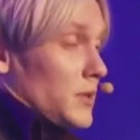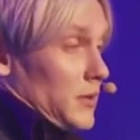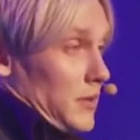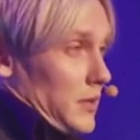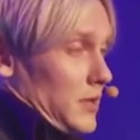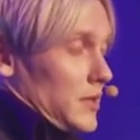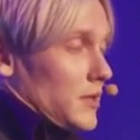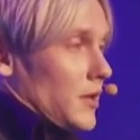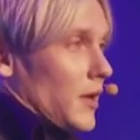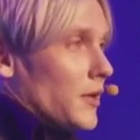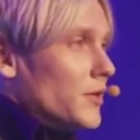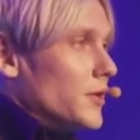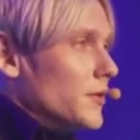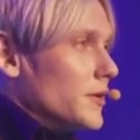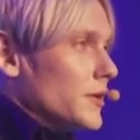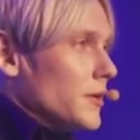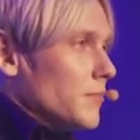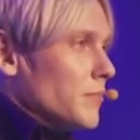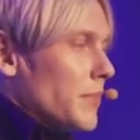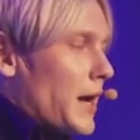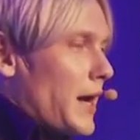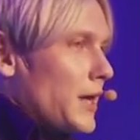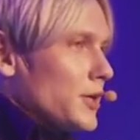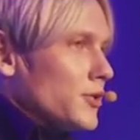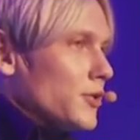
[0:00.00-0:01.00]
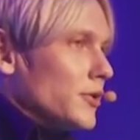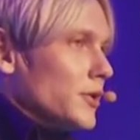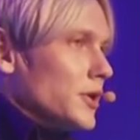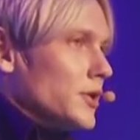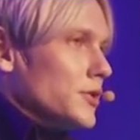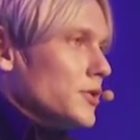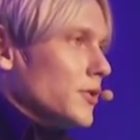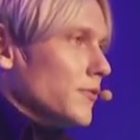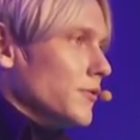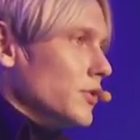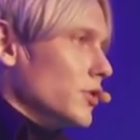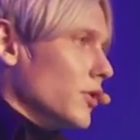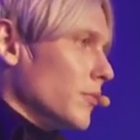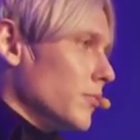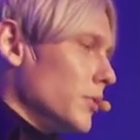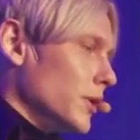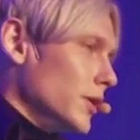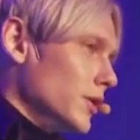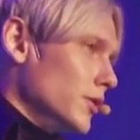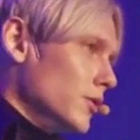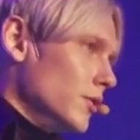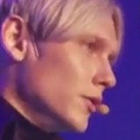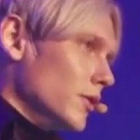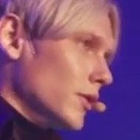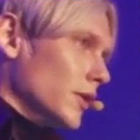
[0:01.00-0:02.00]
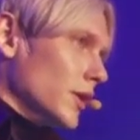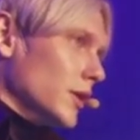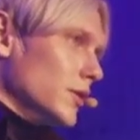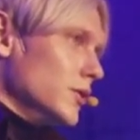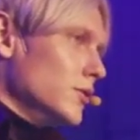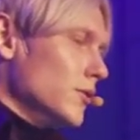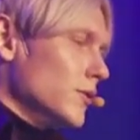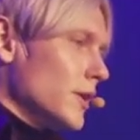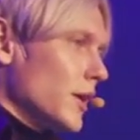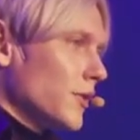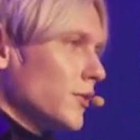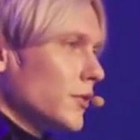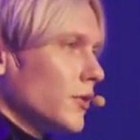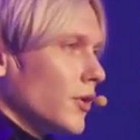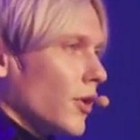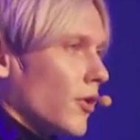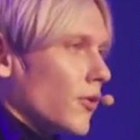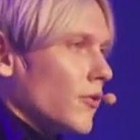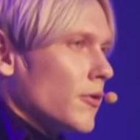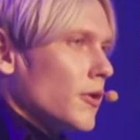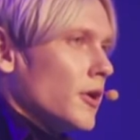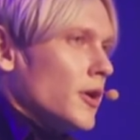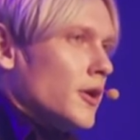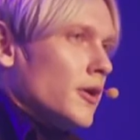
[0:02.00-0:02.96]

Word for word: it's under the patronage of European Union and UNESCO